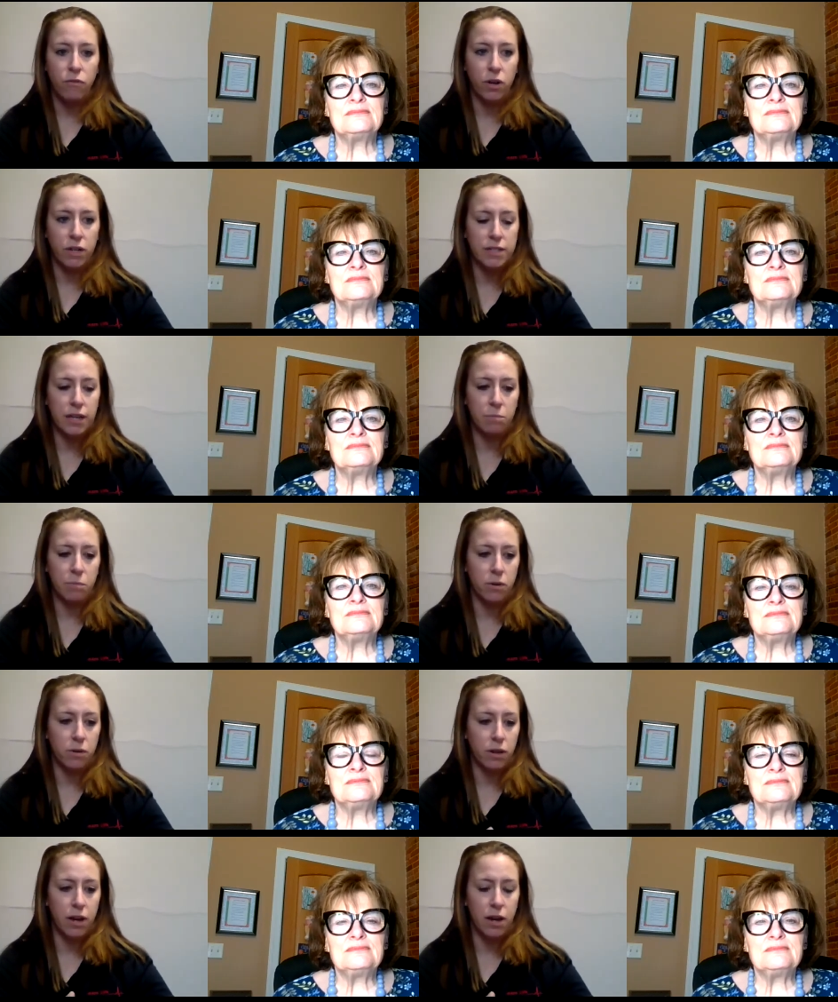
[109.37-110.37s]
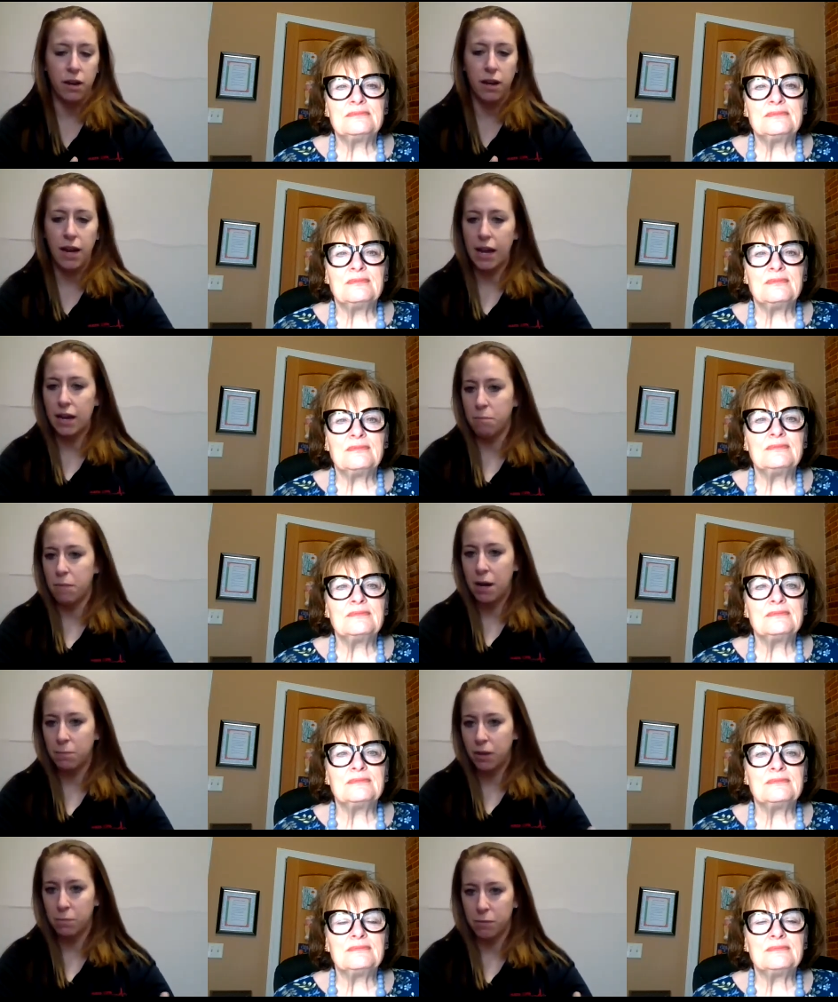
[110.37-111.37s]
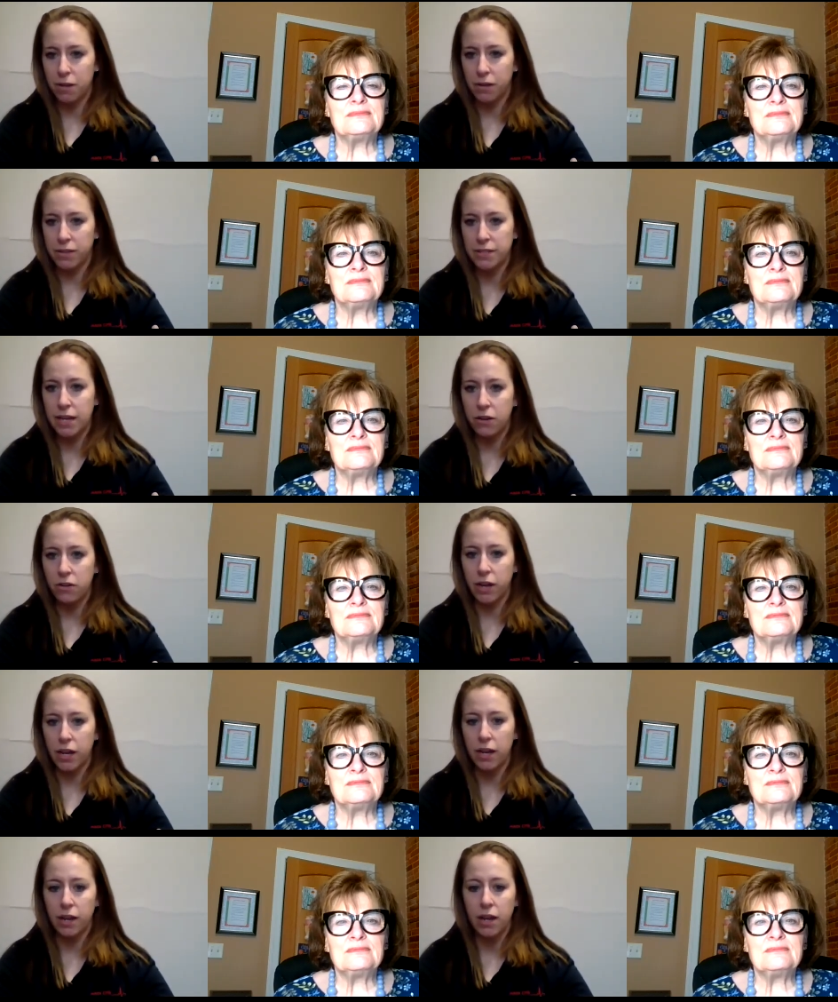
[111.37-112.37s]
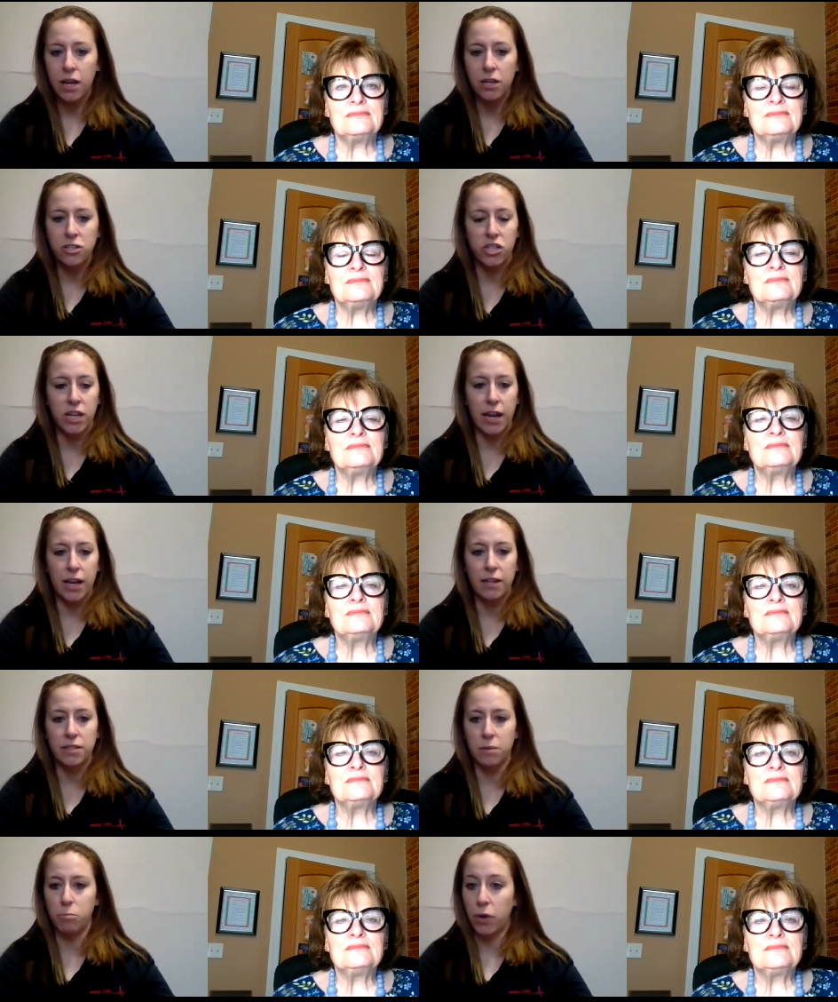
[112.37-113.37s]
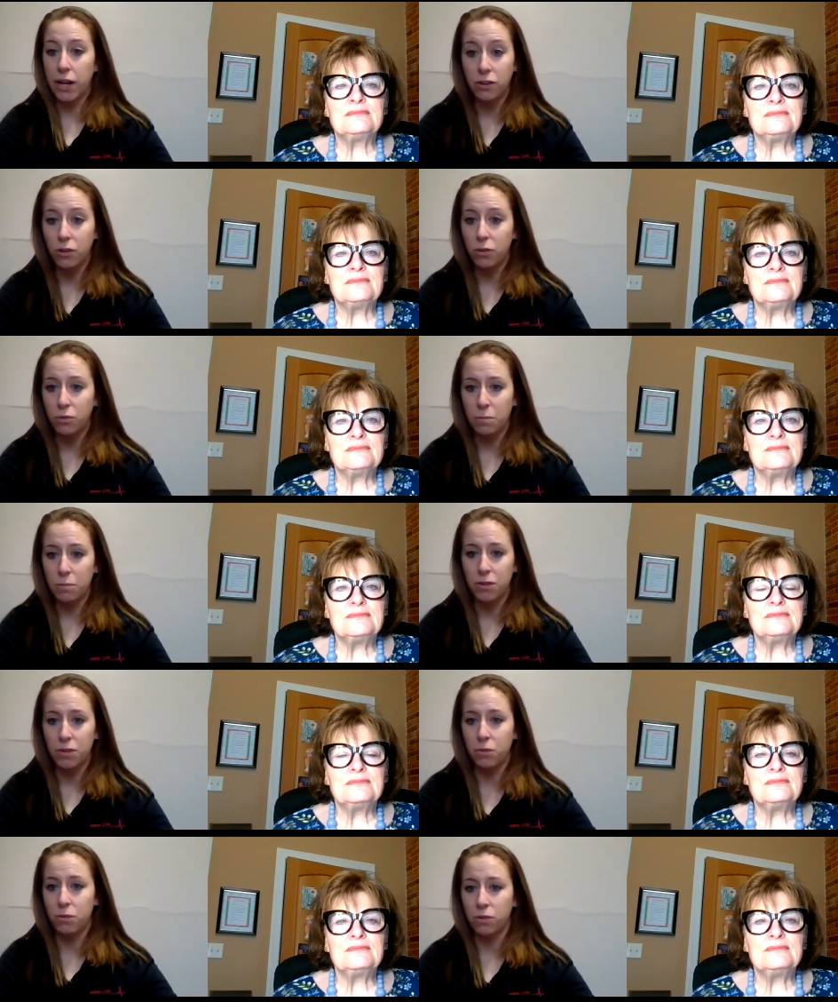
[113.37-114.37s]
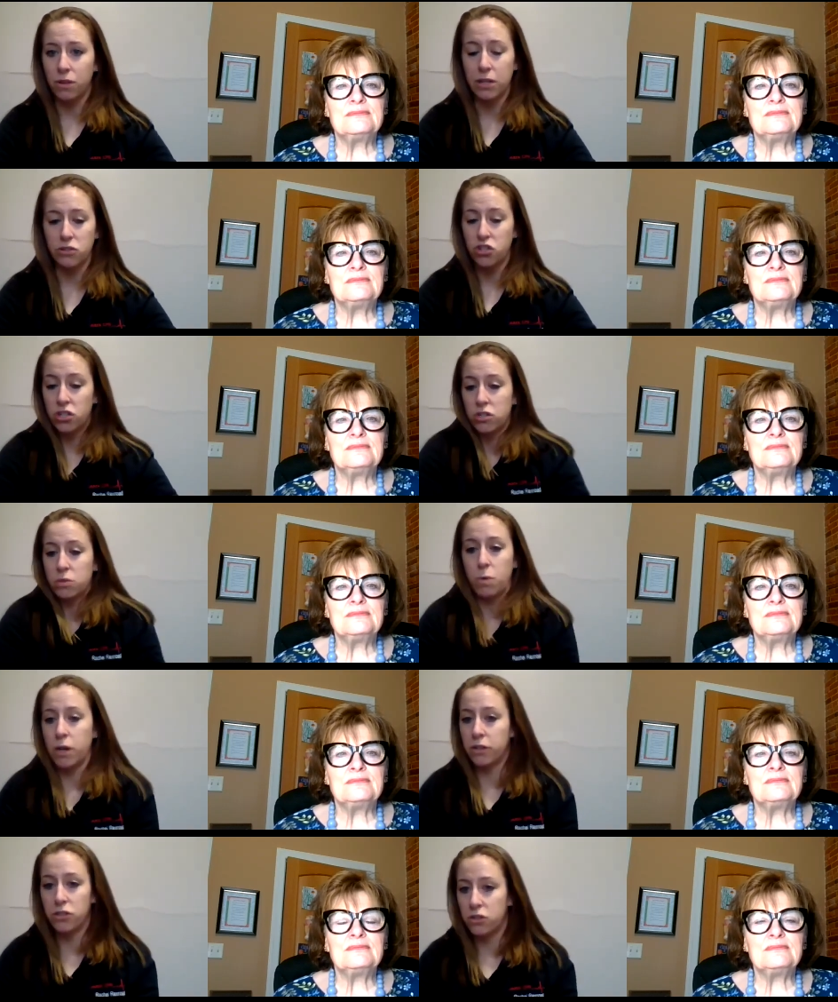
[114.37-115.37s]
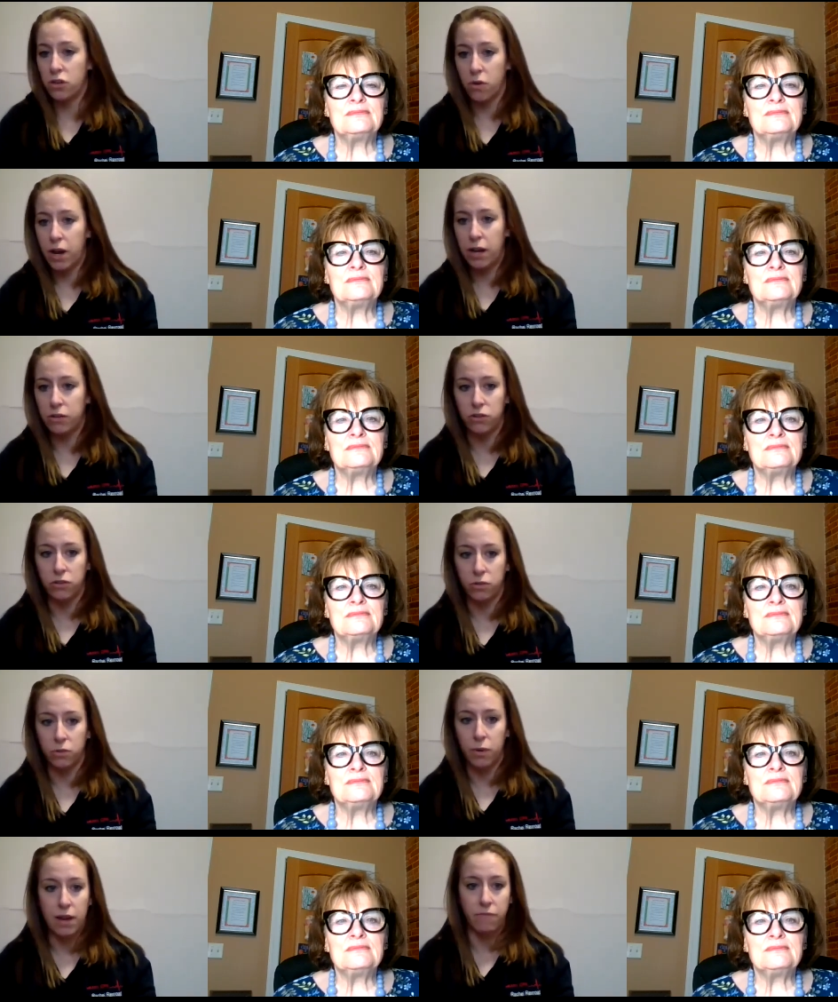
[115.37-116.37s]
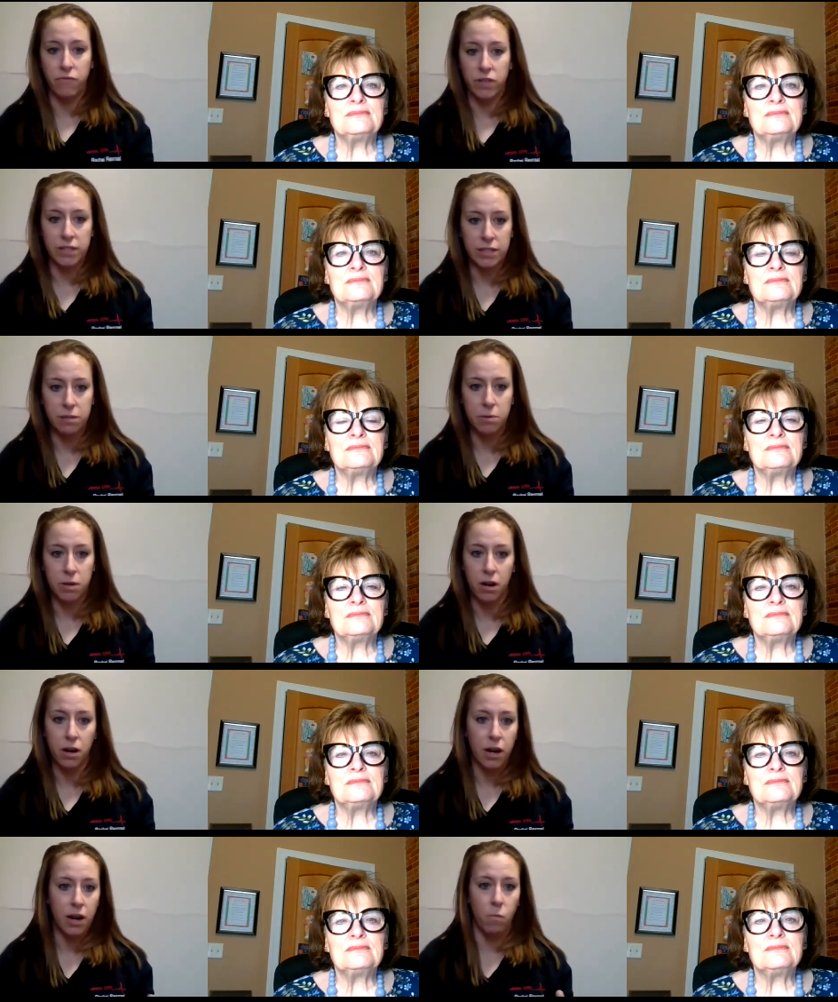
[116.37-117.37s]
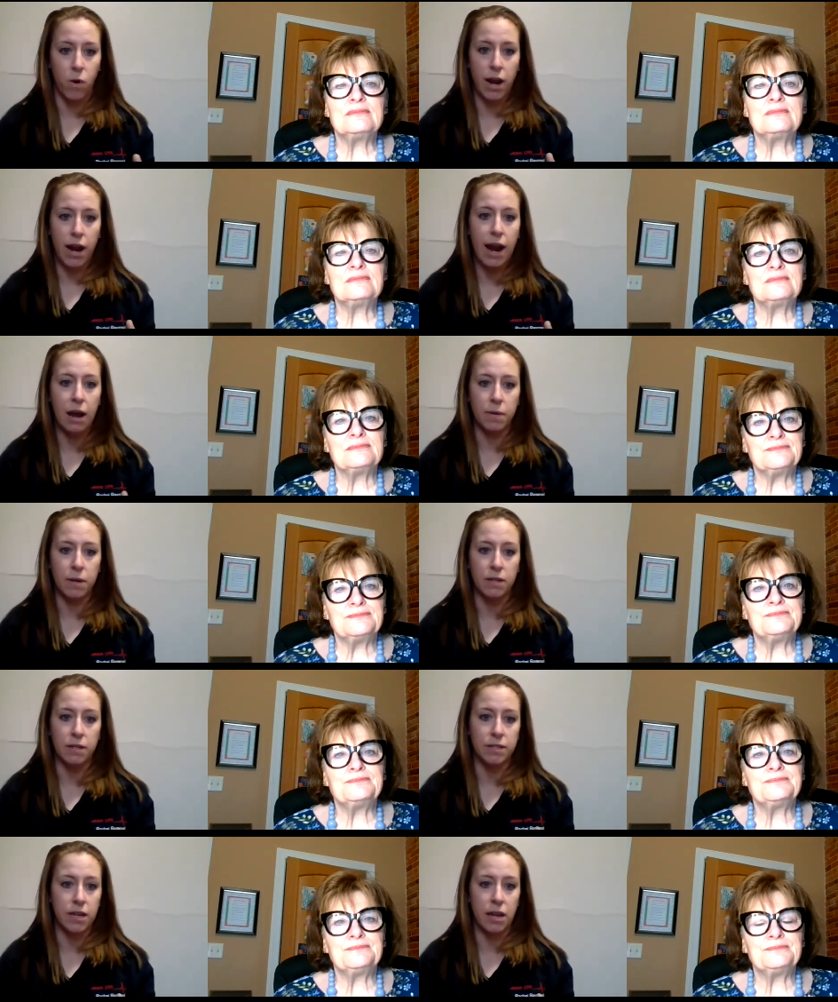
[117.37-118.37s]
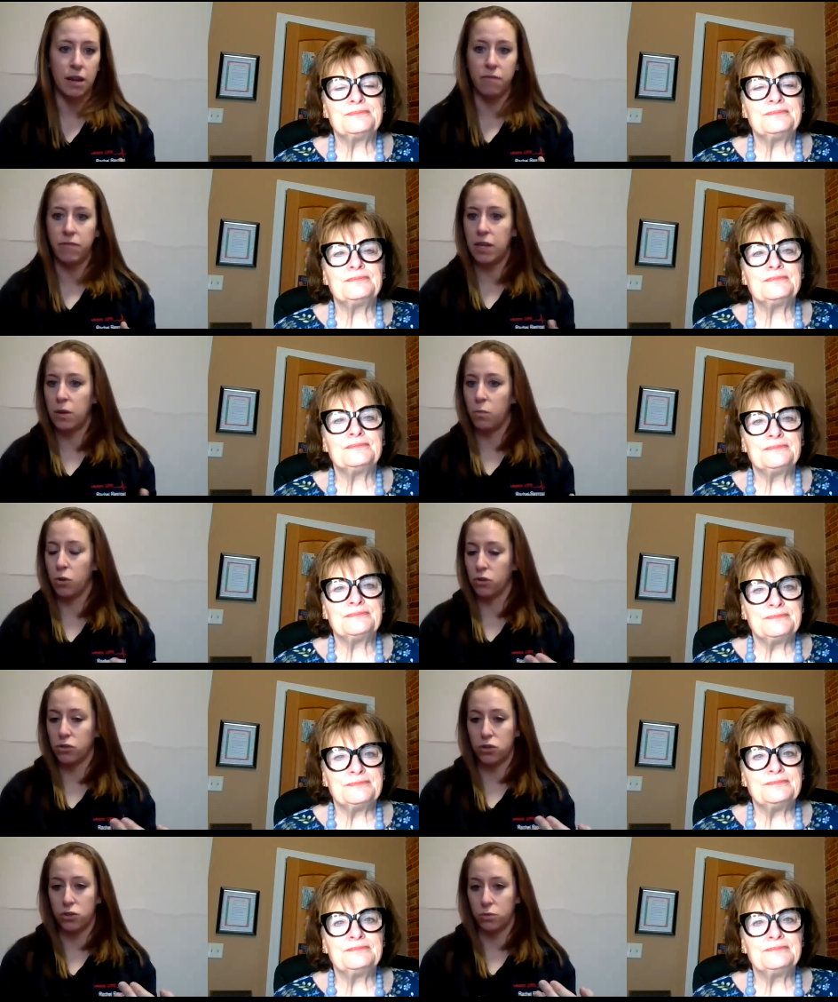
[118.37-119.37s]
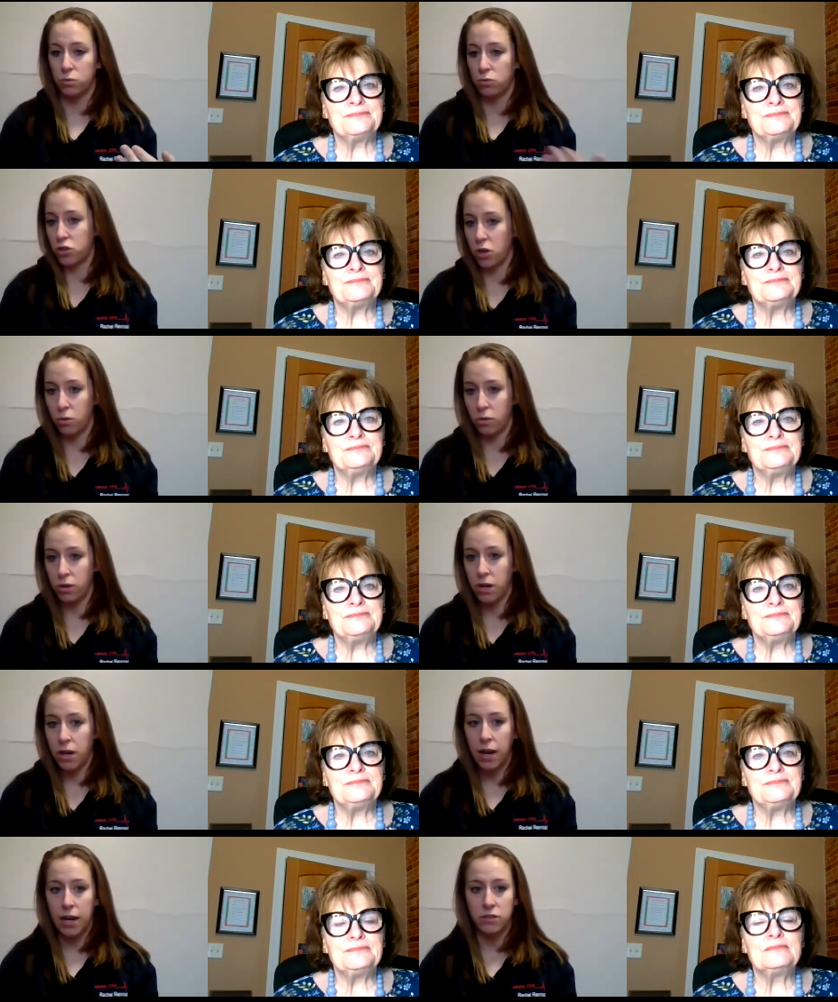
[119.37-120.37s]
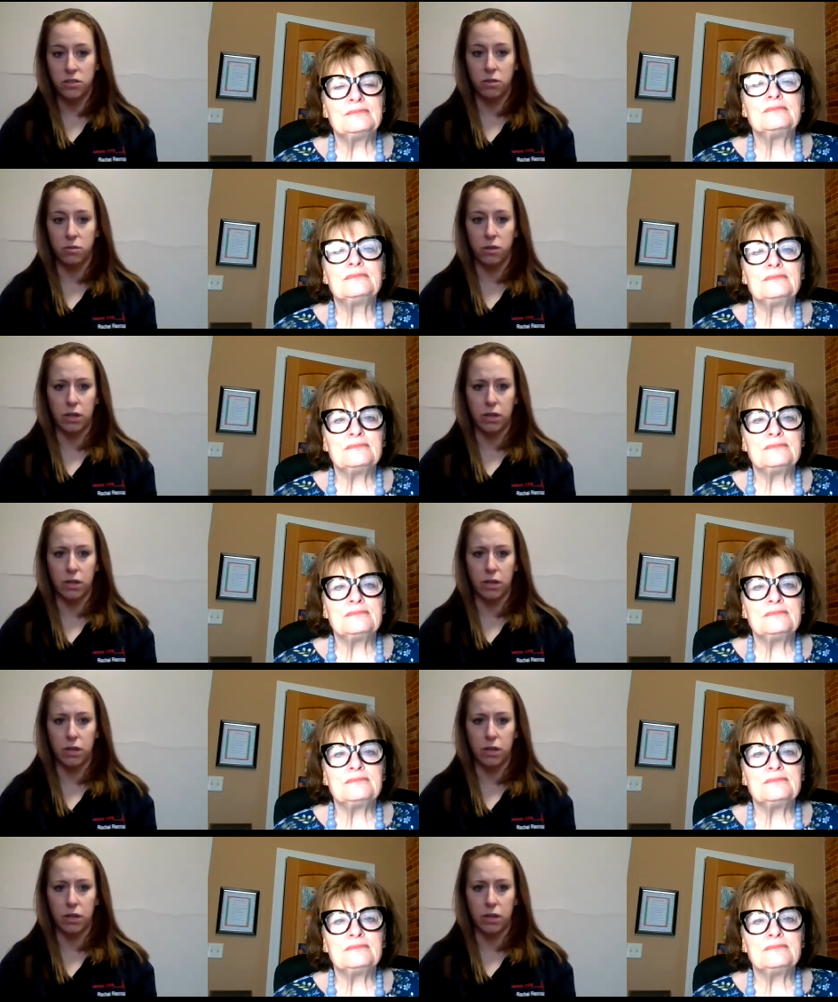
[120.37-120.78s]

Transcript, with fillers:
Speaker 1: for example, uh, I had a mom come in on Saturday. She has a brand new three-month-old, and she just wanted to know how to do infant C P R and what happens if he were to choke. And so